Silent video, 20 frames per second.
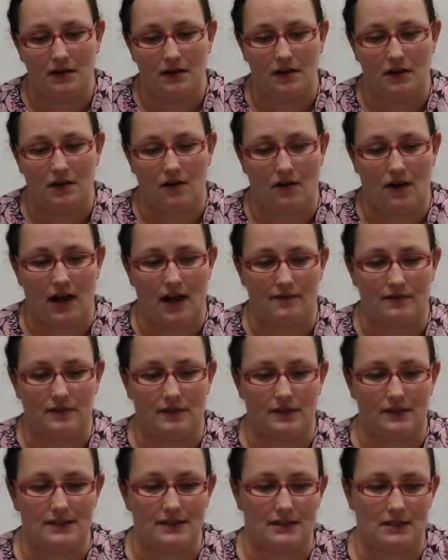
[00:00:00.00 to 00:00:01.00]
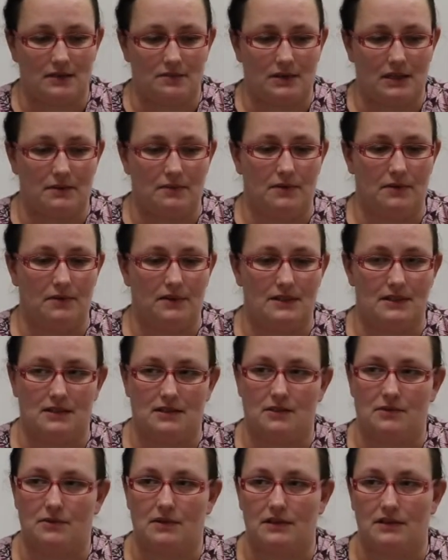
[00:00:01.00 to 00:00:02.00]
You know, I have to listen to people,
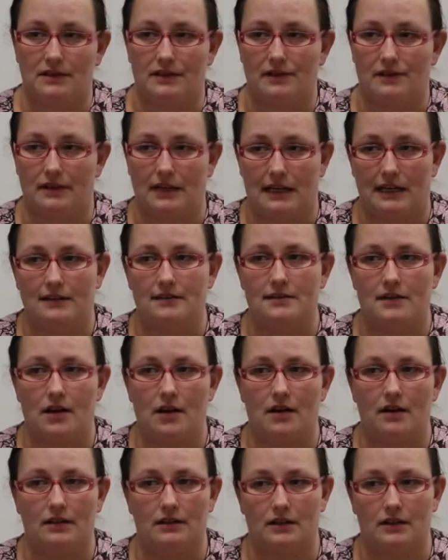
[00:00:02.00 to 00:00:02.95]
listen to what their needs are,